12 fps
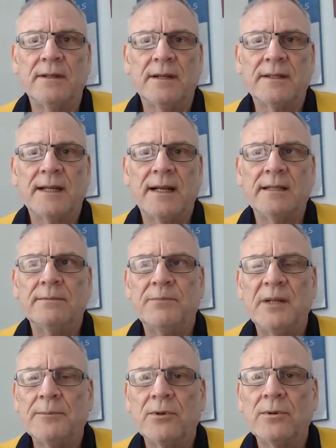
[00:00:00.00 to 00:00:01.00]
Okay,
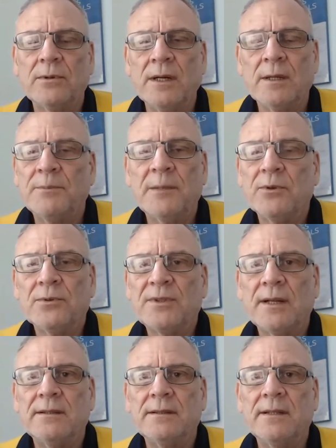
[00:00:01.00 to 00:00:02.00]
people
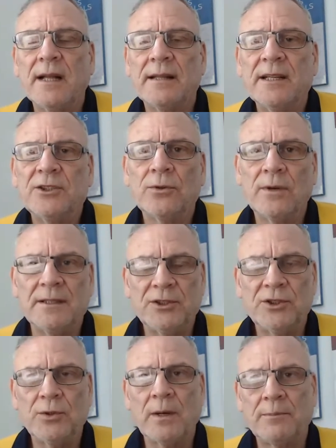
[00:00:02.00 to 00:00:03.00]
don't, unless
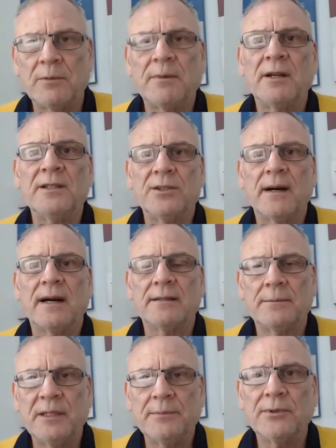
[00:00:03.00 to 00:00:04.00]
you are promoting to
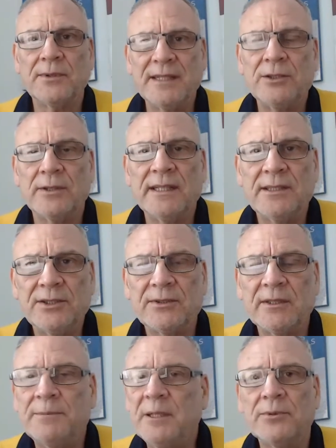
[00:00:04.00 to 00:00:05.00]
other people in your
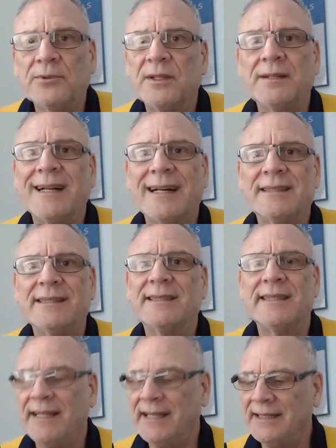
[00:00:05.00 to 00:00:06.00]
industry, people don't
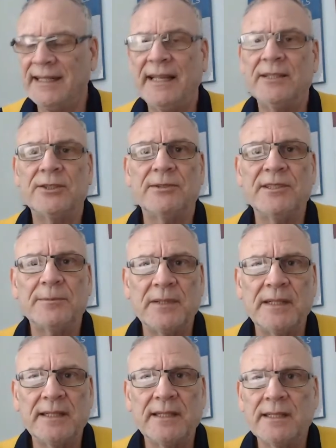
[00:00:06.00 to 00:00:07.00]
understand industry
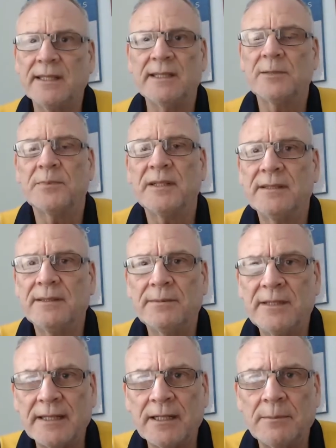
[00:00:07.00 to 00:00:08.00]
speak, geek
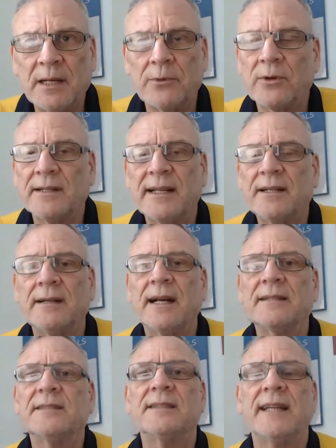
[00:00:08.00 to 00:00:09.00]
speak, technobabble, right? They don't
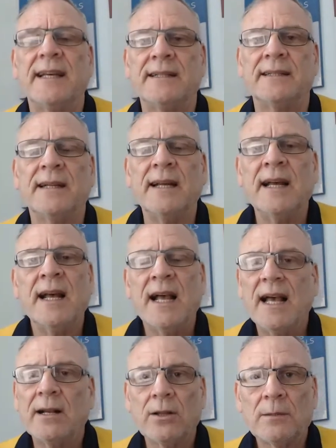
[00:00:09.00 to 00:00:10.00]
understand it,
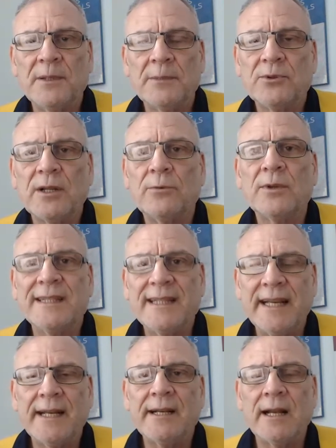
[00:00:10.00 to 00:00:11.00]
and a lot of people don't really
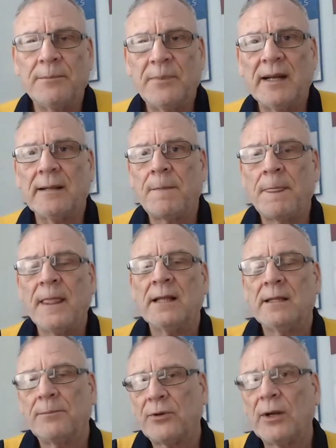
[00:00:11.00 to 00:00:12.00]
care about
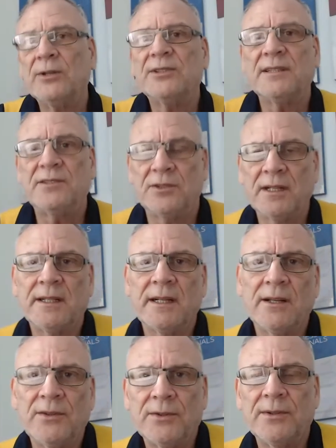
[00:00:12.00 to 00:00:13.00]
the process you're going
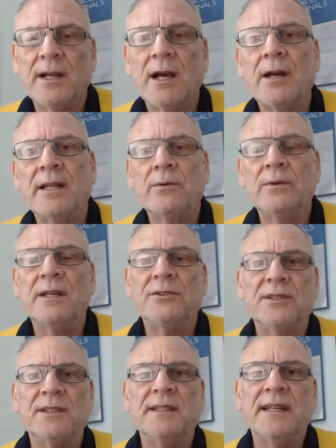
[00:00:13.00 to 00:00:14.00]
to go through. They're only
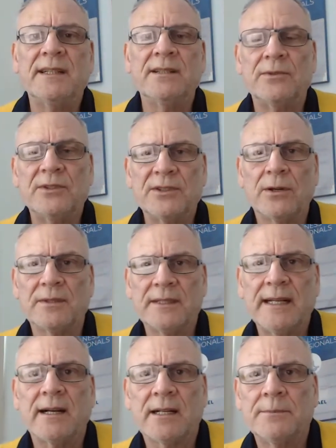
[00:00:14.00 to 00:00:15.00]
interested in the result,
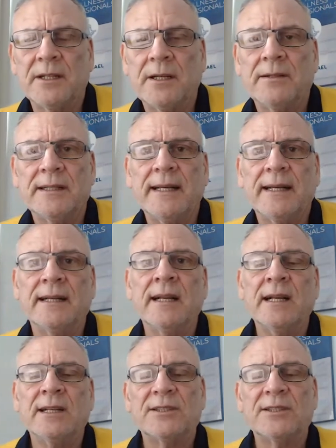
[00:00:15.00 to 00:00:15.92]
the outcome they're going to get.